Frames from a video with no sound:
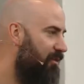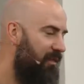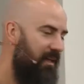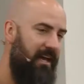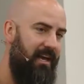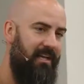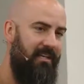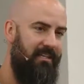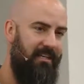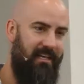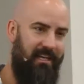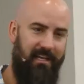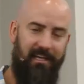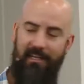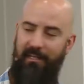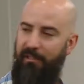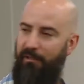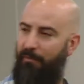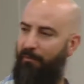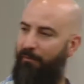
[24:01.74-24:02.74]
that it
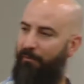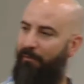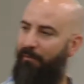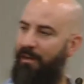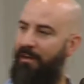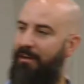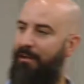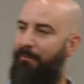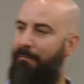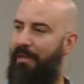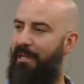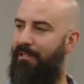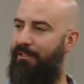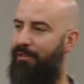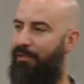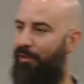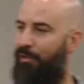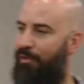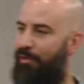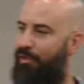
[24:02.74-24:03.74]
is
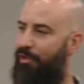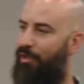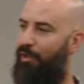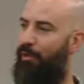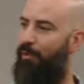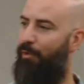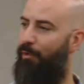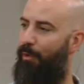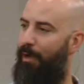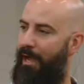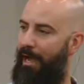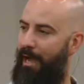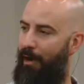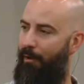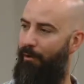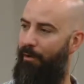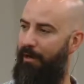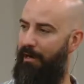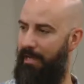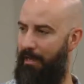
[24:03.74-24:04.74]
fundamental to
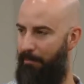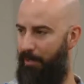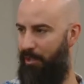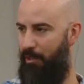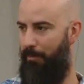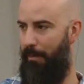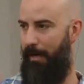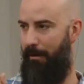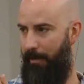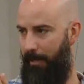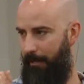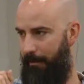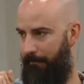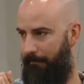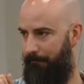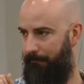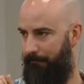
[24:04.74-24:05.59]
our image bearing.